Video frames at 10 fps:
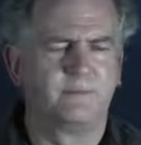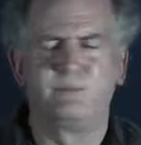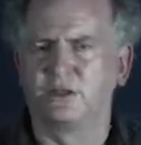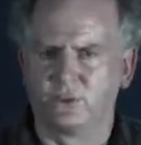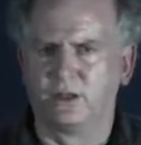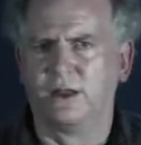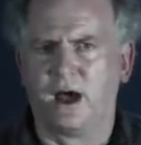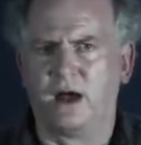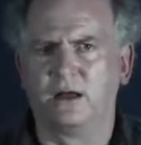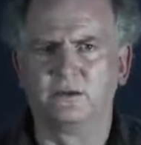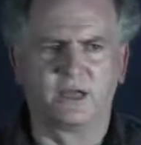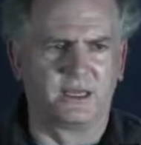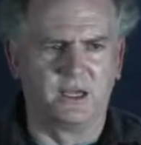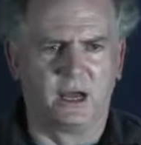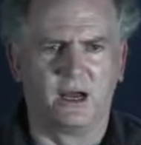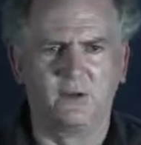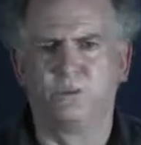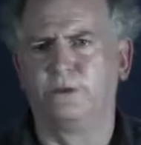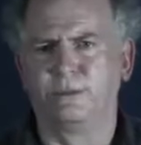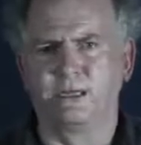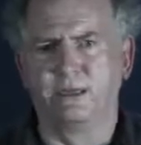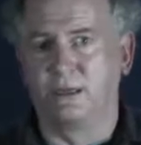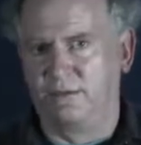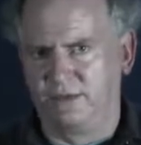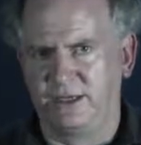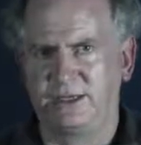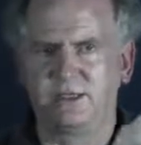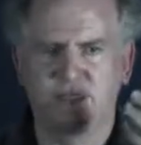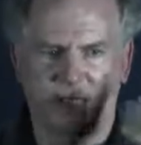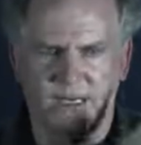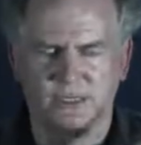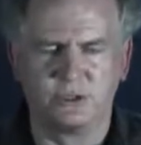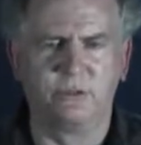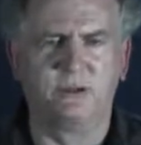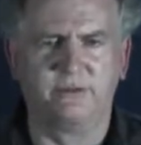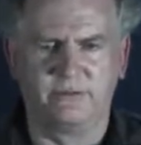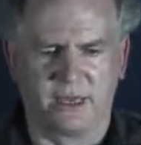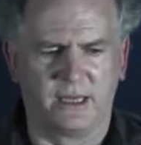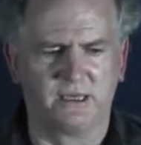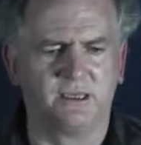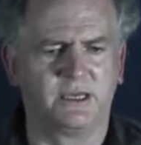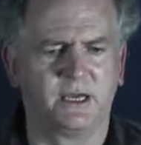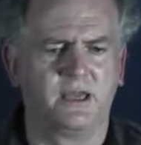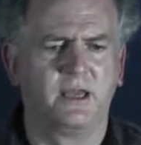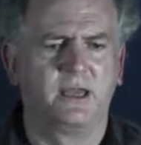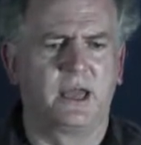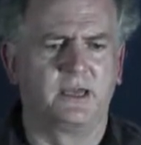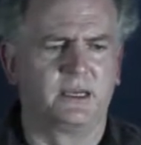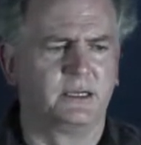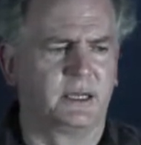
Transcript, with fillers: pitch roll and, ah, and yaw will be convenient and intuitive and, uh, and,